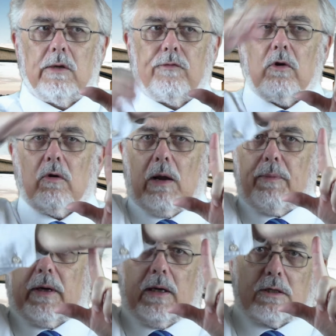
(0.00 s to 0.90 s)
if you're
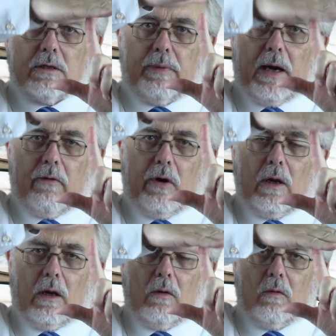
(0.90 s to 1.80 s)
up against a
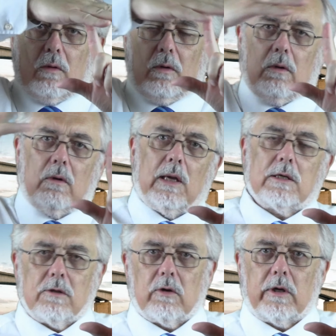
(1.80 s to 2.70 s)
barrier,
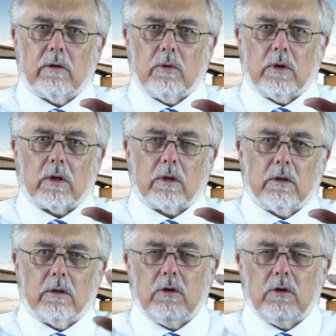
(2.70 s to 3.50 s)
that's not going to work.